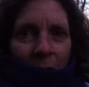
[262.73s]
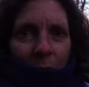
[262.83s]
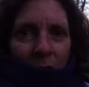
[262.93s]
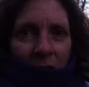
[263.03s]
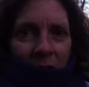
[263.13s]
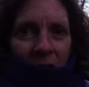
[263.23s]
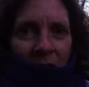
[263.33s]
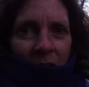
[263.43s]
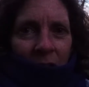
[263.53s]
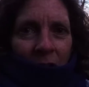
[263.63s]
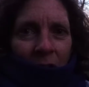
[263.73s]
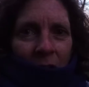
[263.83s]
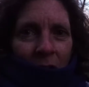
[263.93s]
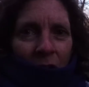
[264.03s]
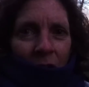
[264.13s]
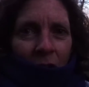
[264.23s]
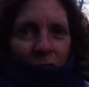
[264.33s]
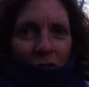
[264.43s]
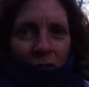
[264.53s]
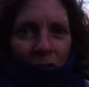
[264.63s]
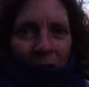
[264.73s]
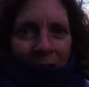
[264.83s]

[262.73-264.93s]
be a season of joy.